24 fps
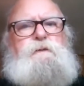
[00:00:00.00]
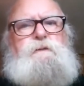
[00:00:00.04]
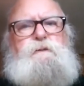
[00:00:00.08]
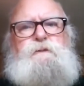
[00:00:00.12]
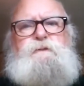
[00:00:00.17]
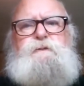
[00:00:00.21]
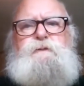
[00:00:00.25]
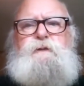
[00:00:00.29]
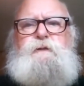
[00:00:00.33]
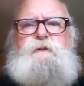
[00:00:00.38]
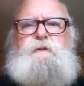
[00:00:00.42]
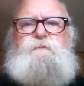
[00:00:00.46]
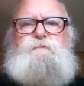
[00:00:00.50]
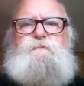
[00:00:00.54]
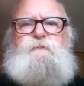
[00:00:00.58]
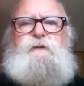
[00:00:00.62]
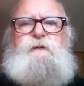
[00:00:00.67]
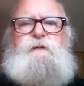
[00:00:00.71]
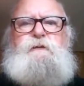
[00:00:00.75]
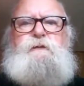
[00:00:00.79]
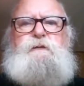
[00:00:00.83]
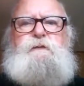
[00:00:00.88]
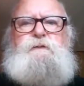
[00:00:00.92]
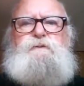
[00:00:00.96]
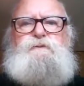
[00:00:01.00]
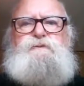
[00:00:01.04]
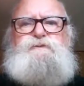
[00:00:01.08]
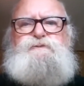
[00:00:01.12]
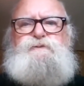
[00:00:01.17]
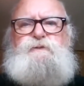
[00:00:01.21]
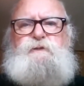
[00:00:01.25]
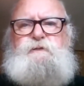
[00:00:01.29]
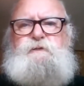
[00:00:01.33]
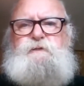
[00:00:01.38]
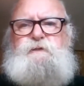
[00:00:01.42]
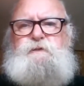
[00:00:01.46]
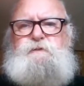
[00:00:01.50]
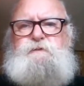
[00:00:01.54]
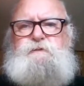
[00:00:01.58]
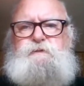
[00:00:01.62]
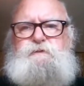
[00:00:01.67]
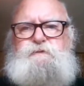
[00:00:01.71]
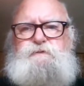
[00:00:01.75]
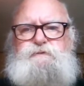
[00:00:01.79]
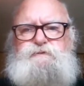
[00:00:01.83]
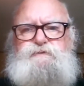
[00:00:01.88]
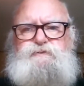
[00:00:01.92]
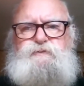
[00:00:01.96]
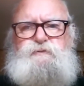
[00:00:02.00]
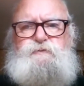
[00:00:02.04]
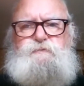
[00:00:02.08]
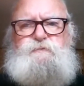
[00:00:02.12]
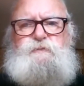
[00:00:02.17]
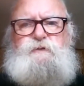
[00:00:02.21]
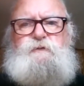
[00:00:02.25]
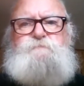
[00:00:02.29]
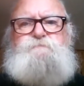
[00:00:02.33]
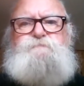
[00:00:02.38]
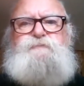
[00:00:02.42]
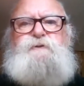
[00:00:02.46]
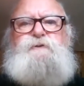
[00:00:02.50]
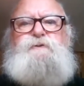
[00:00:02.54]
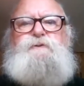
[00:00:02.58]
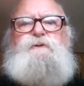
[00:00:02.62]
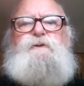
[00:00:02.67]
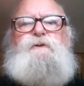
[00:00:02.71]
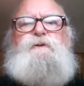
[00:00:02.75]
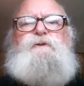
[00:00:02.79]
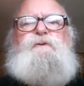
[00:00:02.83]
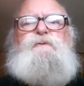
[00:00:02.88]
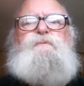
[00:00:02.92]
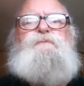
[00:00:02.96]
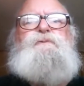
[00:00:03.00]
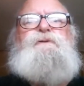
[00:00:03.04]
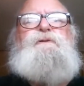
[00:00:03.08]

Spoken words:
Looking at me, it looks like I need to trim my beard a little